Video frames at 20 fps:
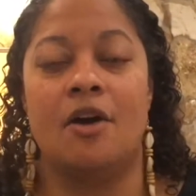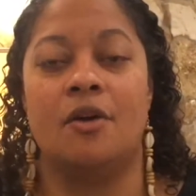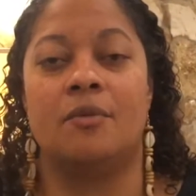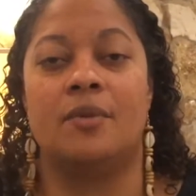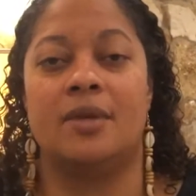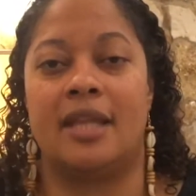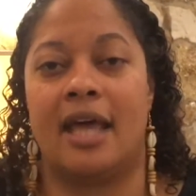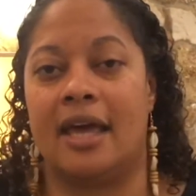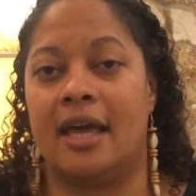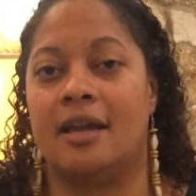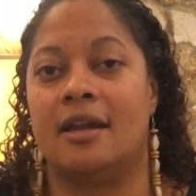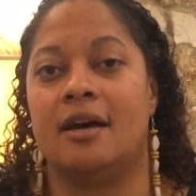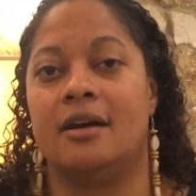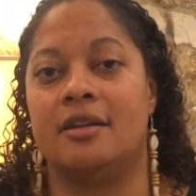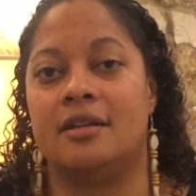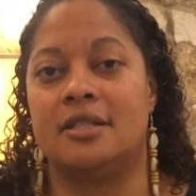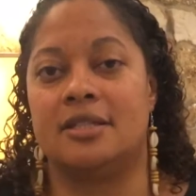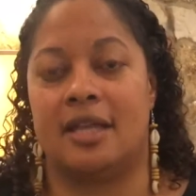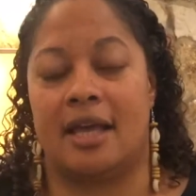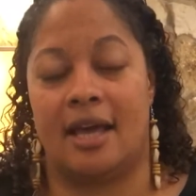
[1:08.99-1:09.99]
when they can
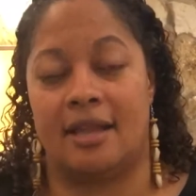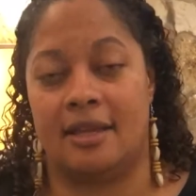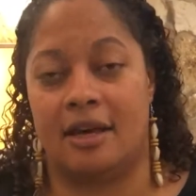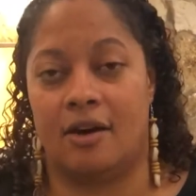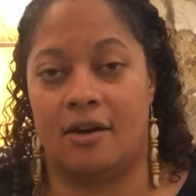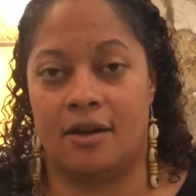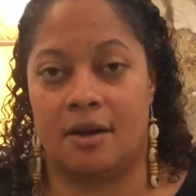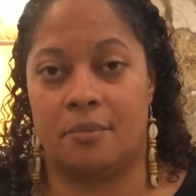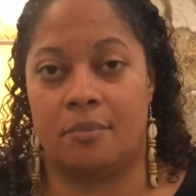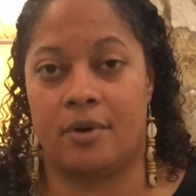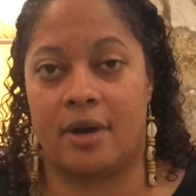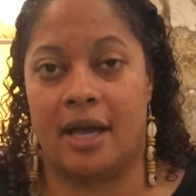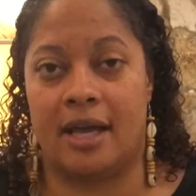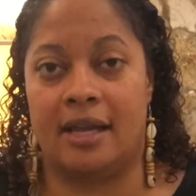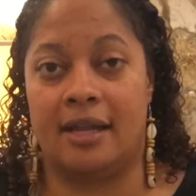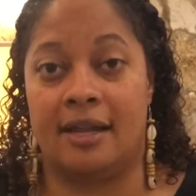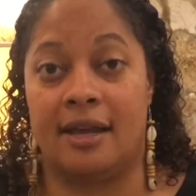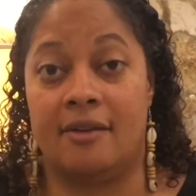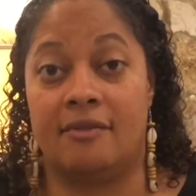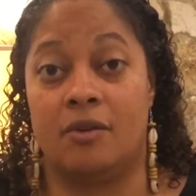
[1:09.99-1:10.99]
understand that on a
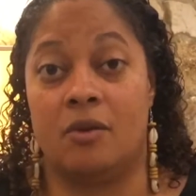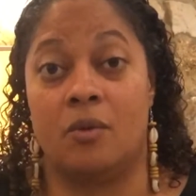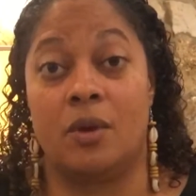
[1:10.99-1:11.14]
brain level,